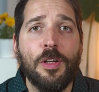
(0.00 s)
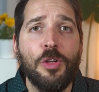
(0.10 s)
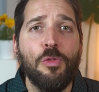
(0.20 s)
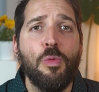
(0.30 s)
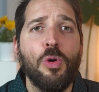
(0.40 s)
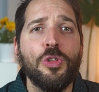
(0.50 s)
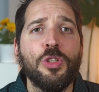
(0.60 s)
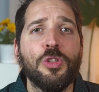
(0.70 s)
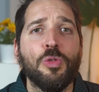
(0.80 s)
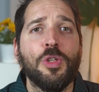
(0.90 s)
You want
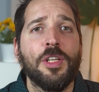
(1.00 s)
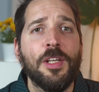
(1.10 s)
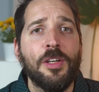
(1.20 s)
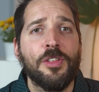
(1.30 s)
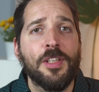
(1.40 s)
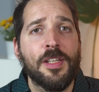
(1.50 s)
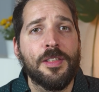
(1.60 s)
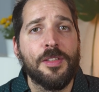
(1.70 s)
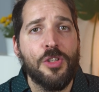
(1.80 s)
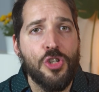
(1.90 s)
to hear
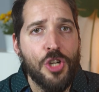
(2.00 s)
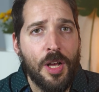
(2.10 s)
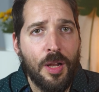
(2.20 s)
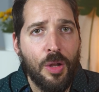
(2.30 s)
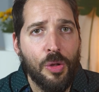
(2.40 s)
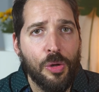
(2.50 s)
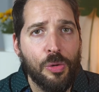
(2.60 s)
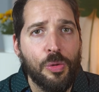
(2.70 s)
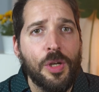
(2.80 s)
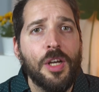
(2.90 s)
that
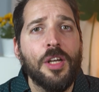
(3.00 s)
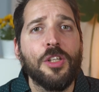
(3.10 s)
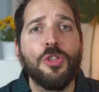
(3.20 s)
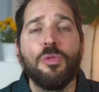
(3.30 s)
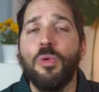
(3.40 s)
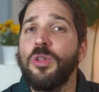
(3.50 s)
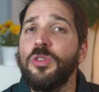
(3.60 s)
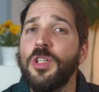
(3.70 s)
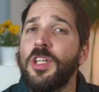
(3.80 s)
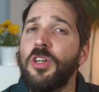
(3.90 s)
cello, you want
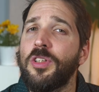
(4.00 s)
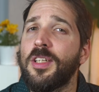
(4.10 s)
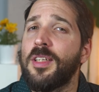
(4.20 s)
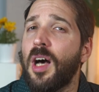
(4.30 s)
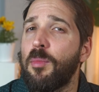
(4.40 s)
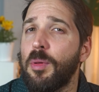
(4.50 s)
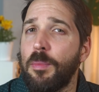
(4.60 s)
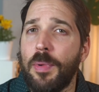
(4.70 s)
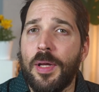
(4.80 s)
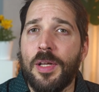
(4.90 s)
to hear the double
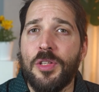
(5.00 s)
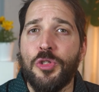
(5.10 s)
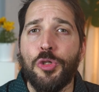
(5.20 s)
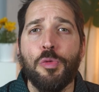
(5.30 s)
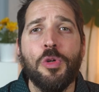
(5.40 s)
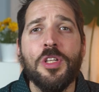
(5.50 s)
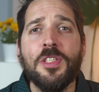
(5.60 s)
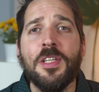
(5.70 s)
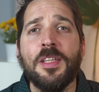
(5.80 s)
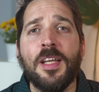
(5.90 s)
bass, you want to
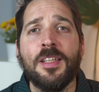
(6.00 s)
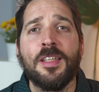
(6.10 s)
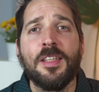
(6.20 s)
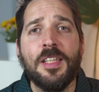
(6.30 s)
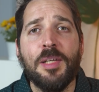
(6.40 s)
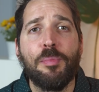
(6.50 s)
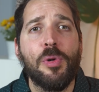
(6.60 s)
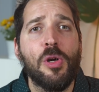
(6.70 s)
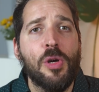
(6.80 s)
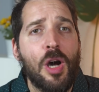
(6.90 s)
see that deep
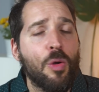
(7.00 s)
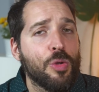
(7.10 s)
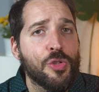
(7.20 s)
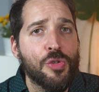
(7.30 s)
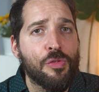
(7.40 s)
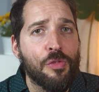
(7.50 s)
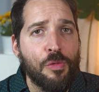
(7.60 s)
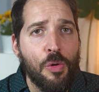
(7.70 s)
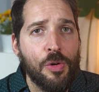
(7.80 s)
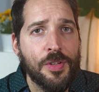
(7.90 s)
growls of
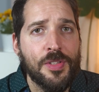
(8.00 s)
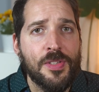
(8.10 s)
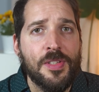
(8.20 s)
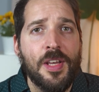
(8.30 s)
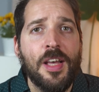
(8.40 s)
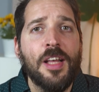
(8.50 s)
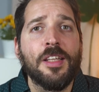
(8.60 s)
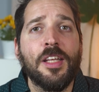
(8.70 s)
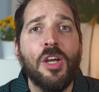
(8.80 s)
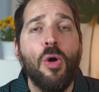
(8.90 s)
voice.
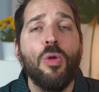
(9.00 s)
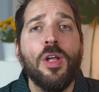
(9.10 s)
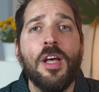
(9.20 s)
They all